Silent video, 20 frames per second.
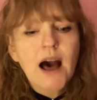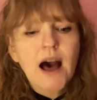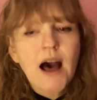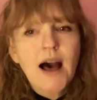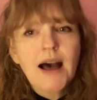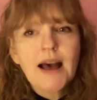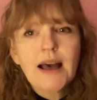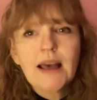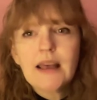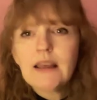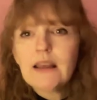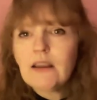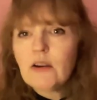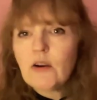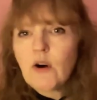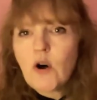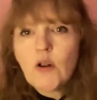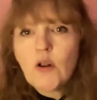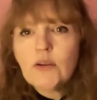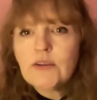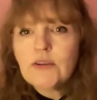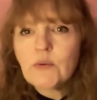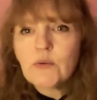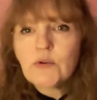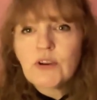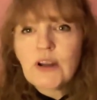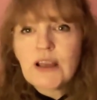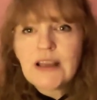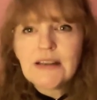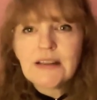I also
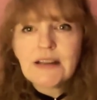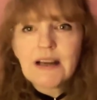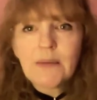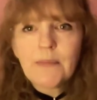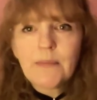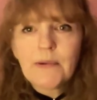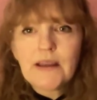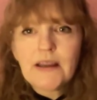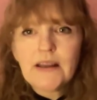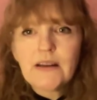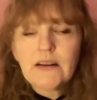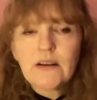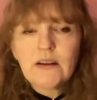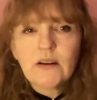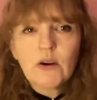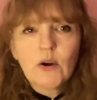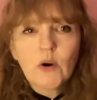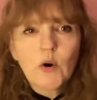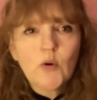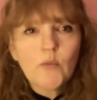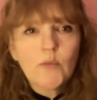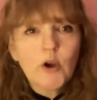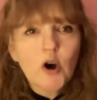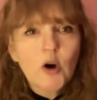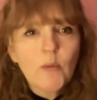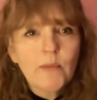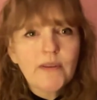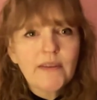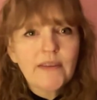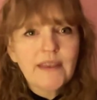trained up in
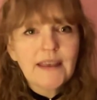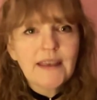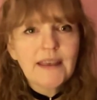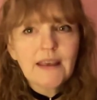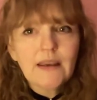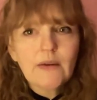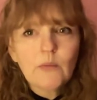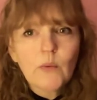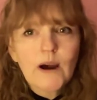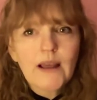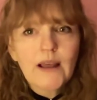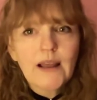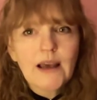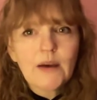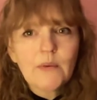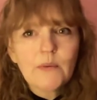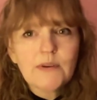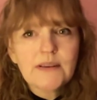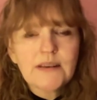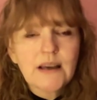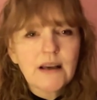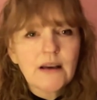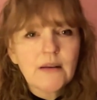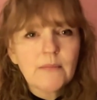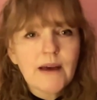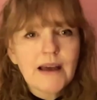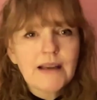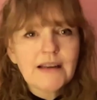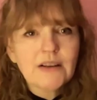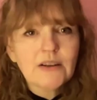homeopathy while I was a
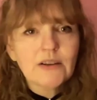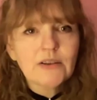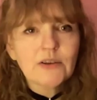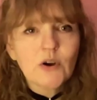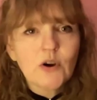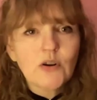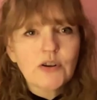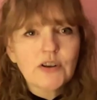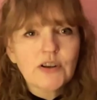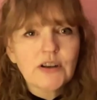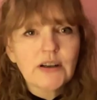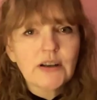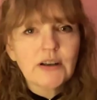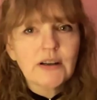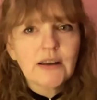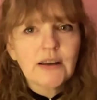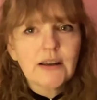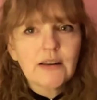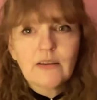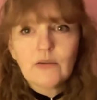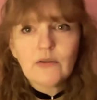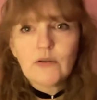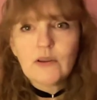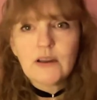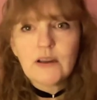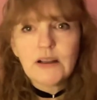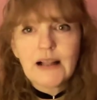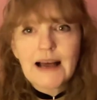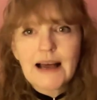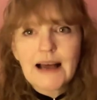medical doctor through
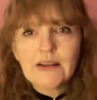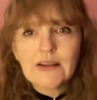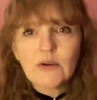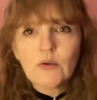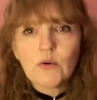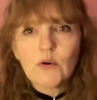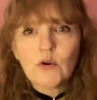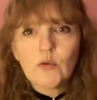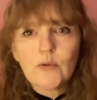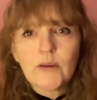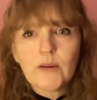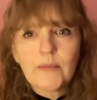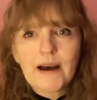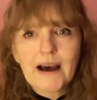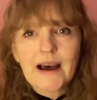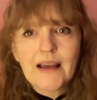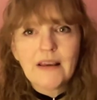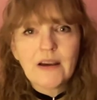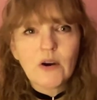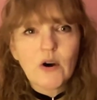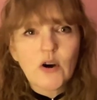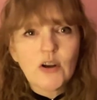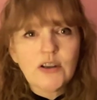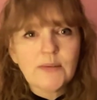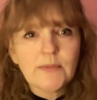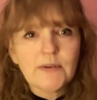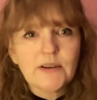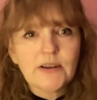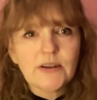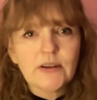the Glasgow Homeopathic
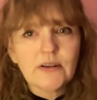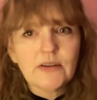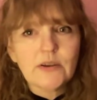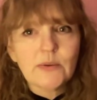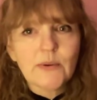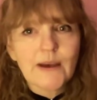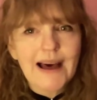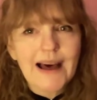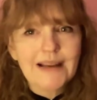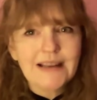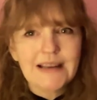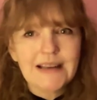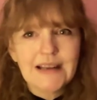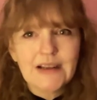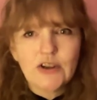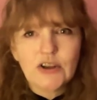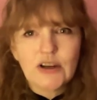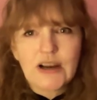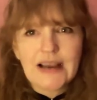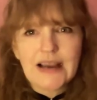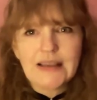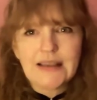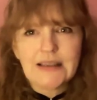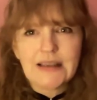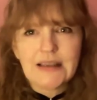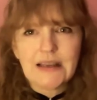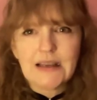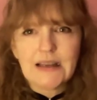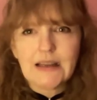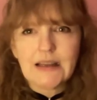Hospital. So I had an interest
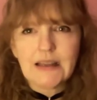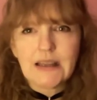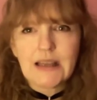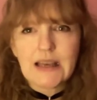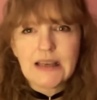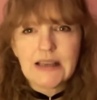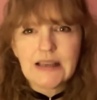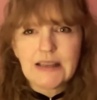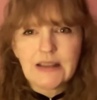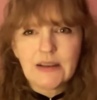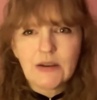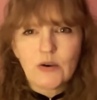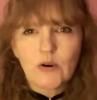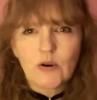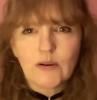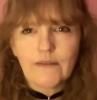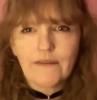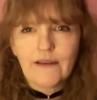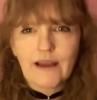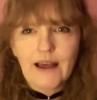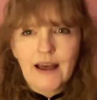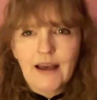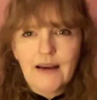in things sort of